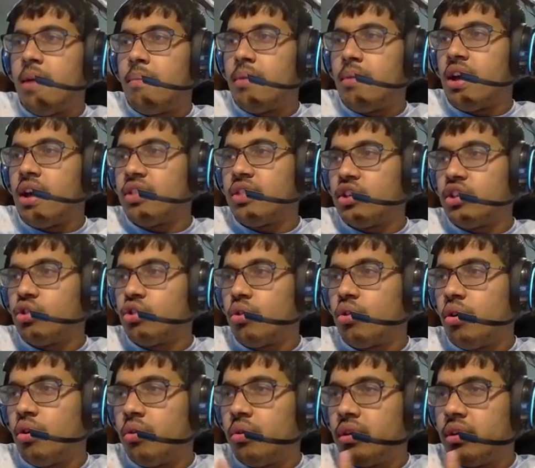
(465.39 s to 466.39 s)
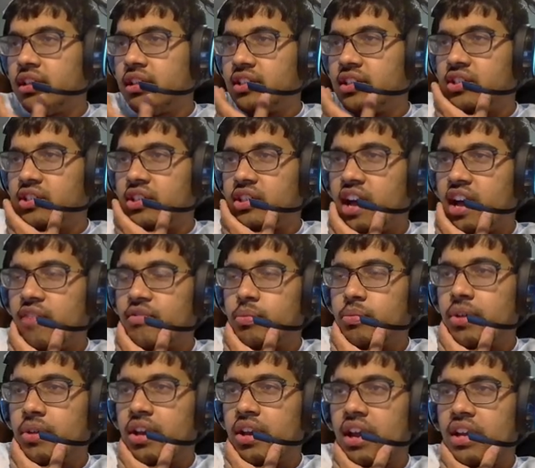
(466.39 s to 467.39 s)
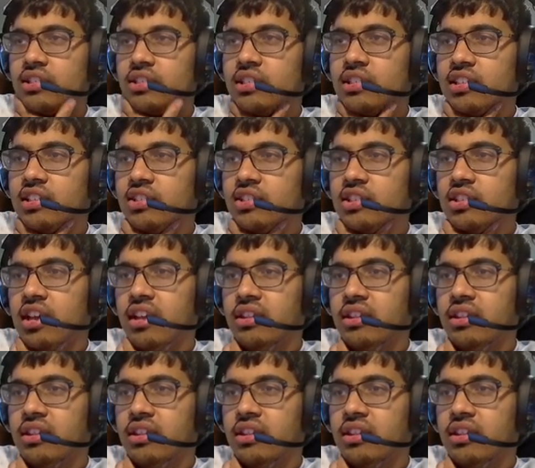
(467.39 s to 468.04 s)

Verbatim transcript: But I think Togo, let's see, they have to play against, let's see,